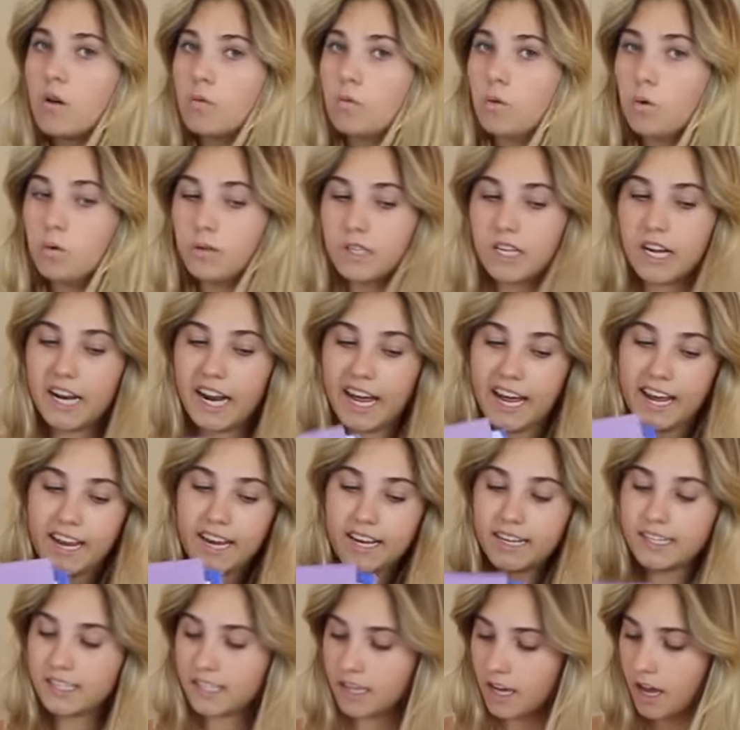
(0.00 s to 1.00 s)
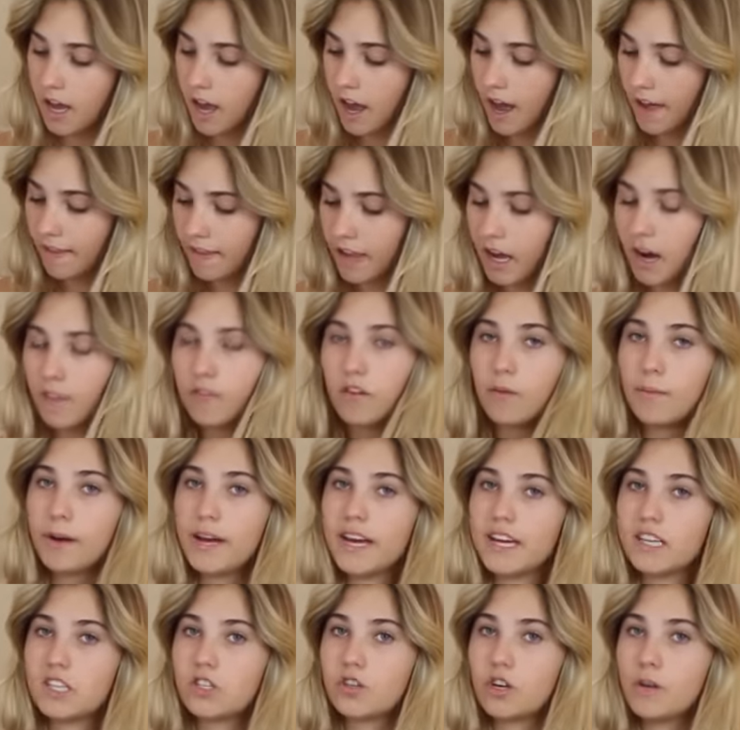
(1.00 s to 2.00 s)
water leaked. And then I've got my
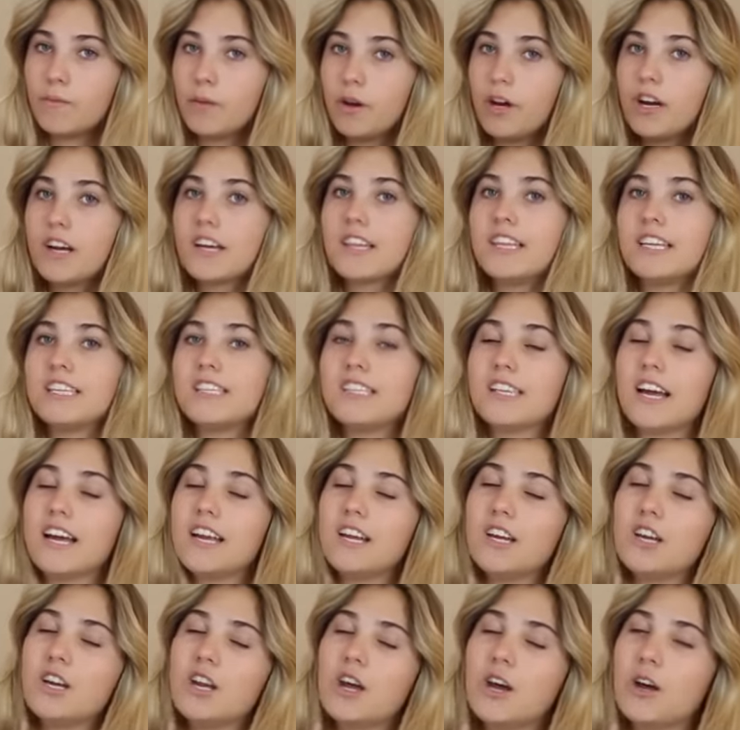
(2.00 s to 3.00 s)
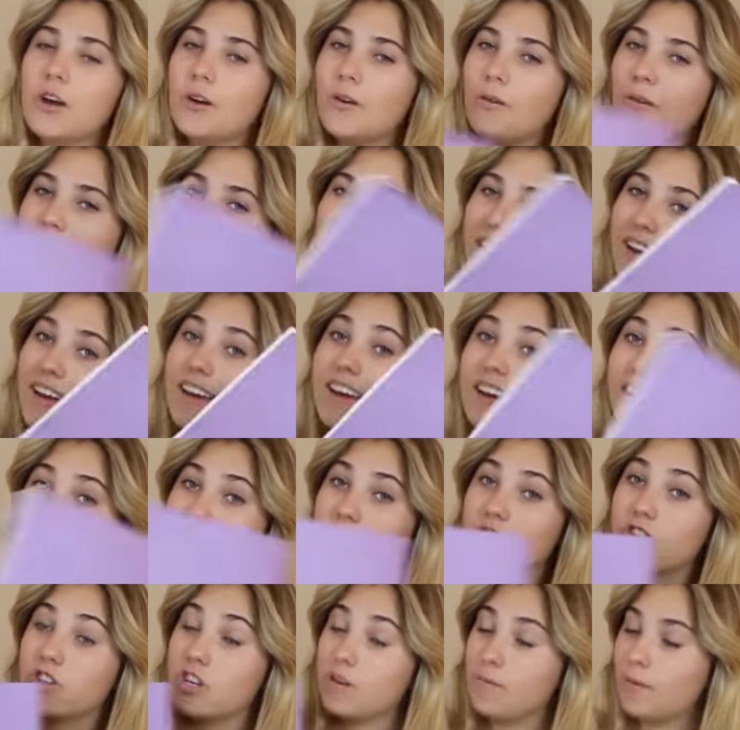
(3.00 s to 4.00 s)
history book. This is a new
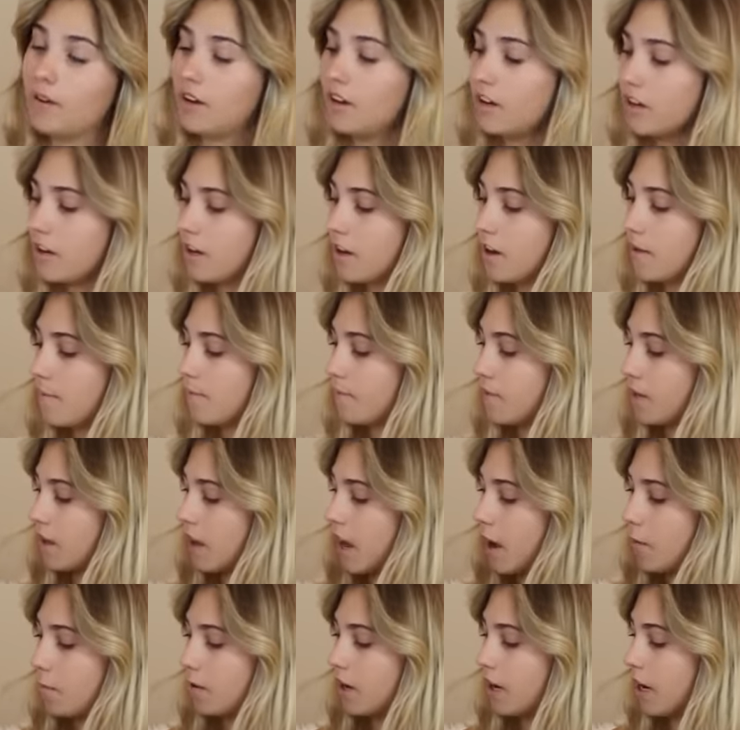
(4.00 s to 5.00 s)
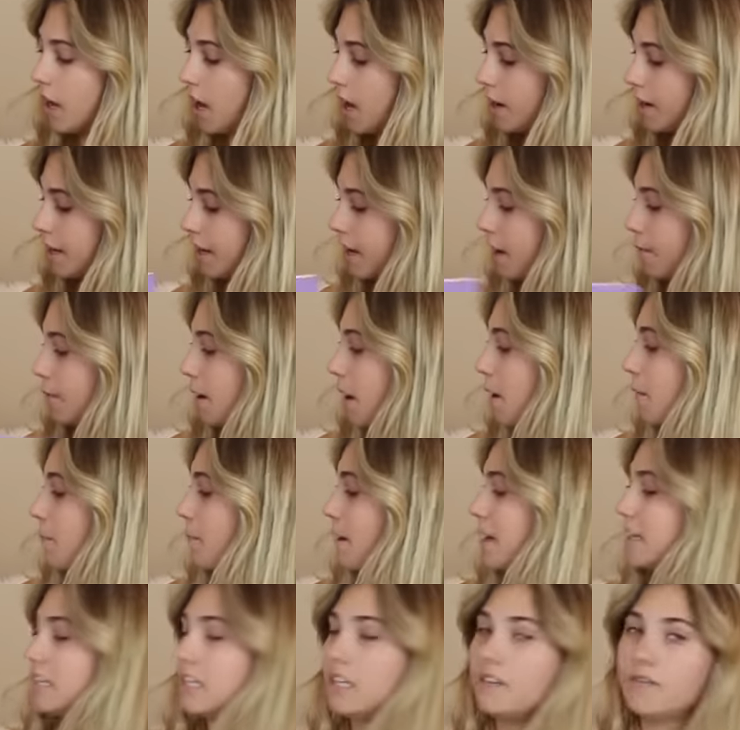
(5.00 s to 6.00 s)
history book, and we're learning about
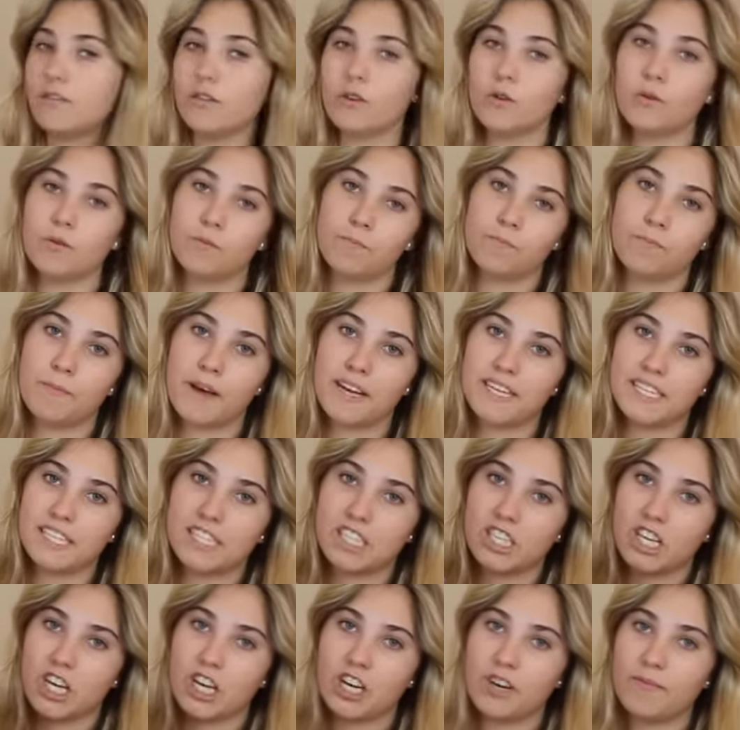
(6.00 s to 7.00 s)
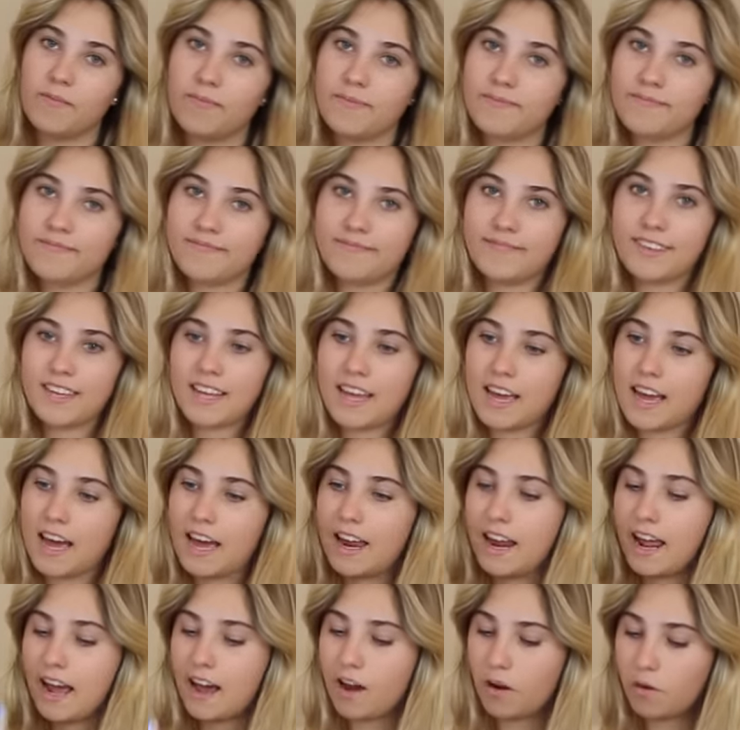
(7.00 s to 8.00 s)
medieval medicine
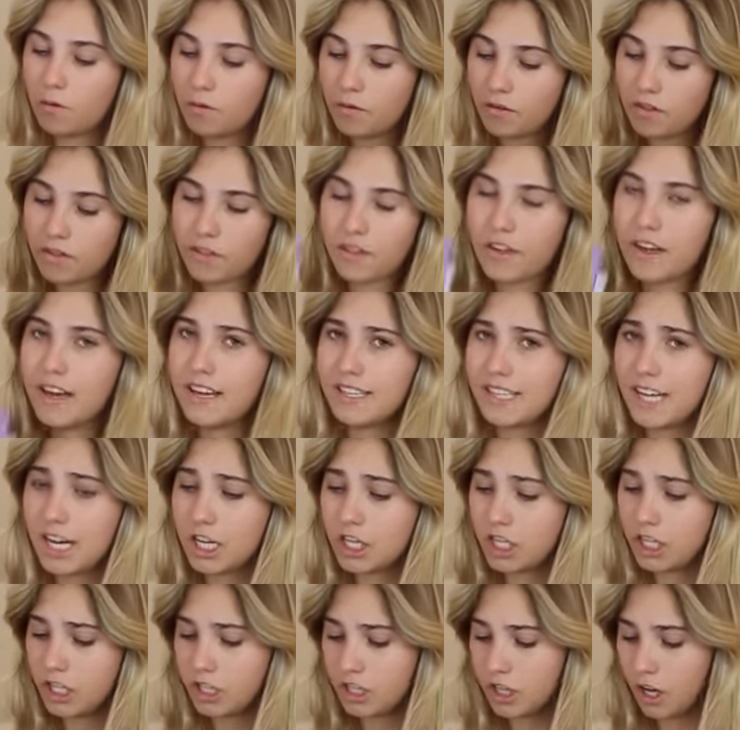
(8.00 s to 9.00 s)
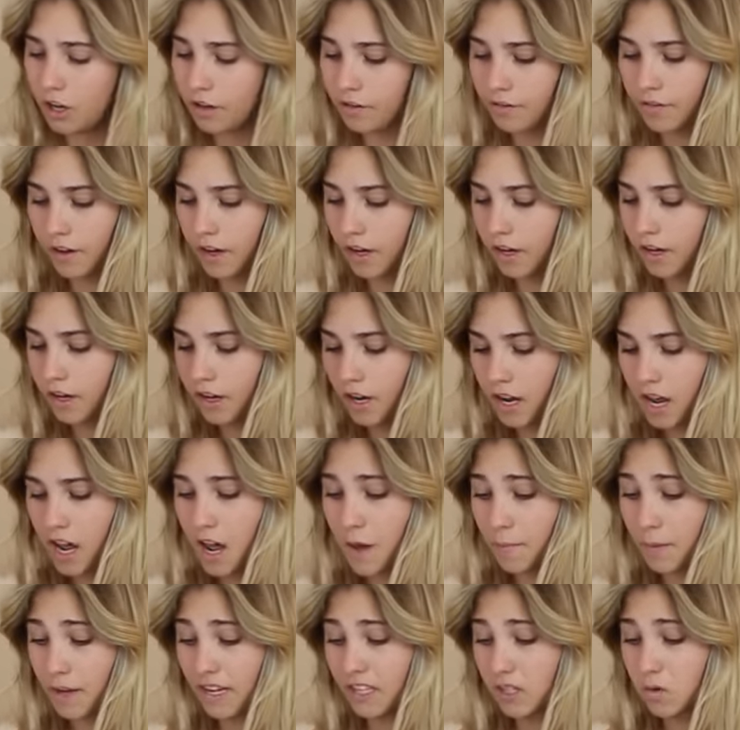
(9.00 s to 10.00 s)
and health. It's actually so fun,
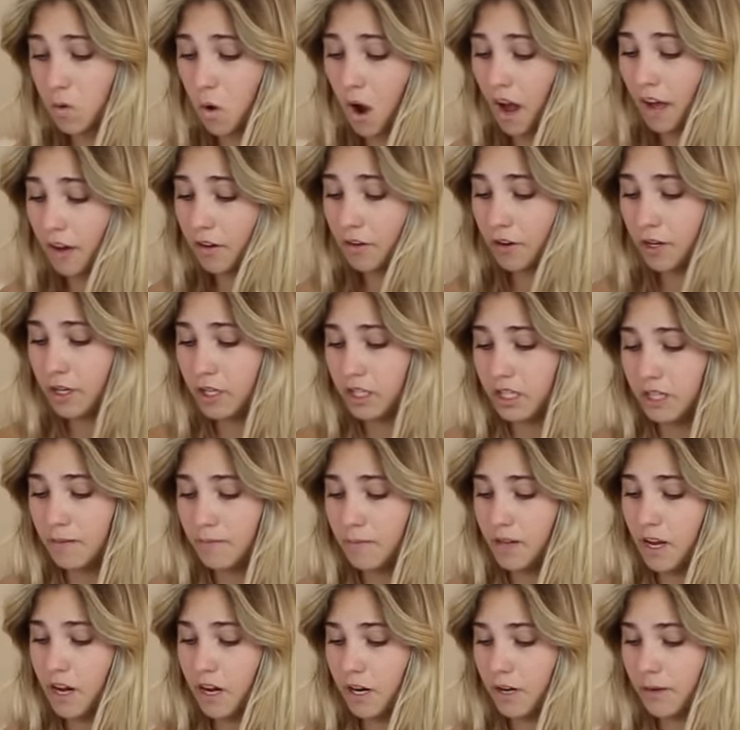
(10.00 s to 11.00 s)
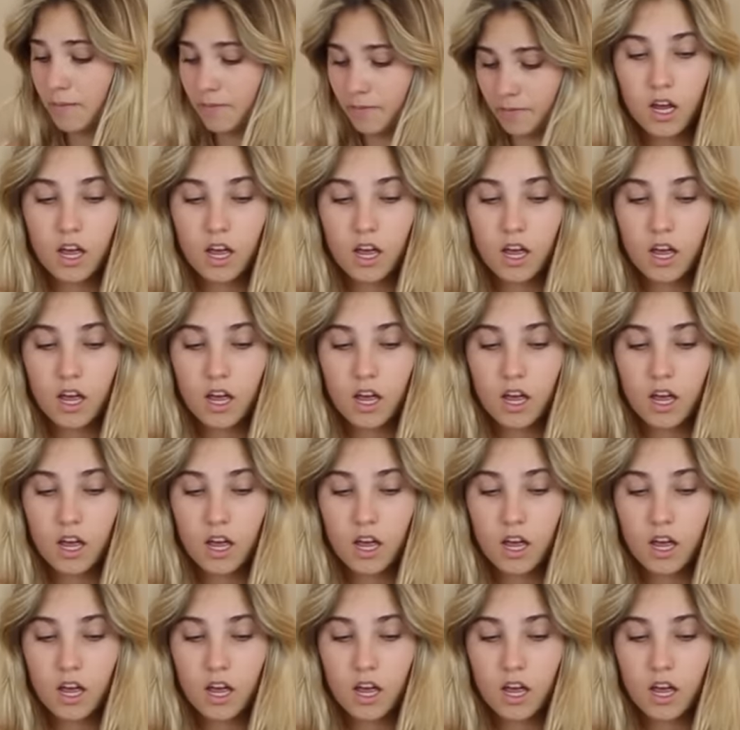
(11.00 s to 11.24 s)
but it's quite gruesome though.